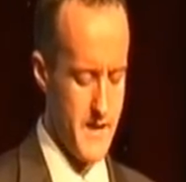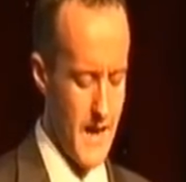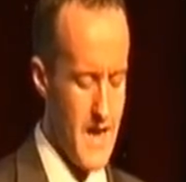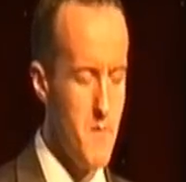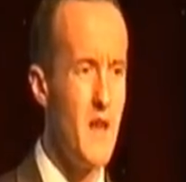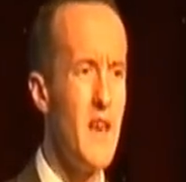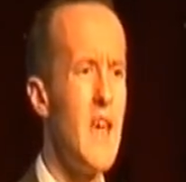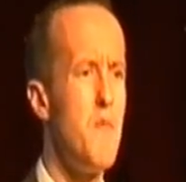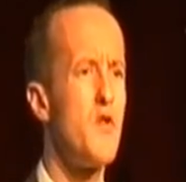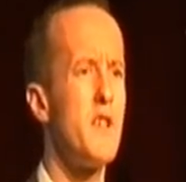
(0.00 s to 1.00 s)
Time
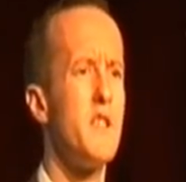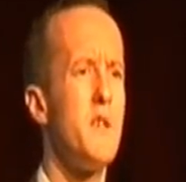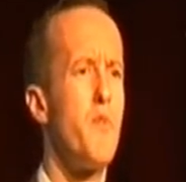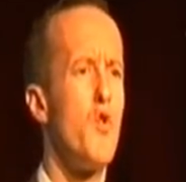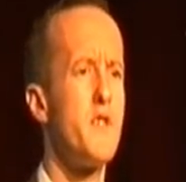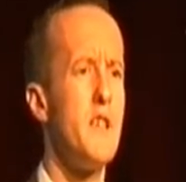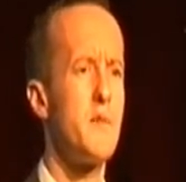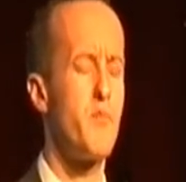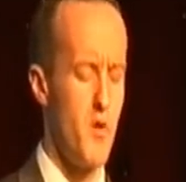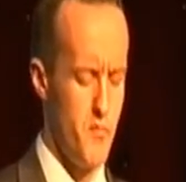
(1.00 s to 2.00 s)
enables it to
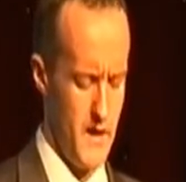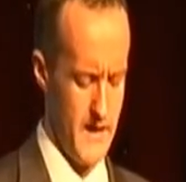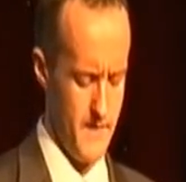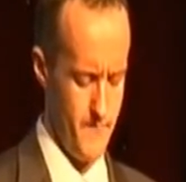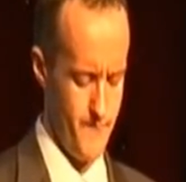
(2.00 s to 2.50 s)
process properly.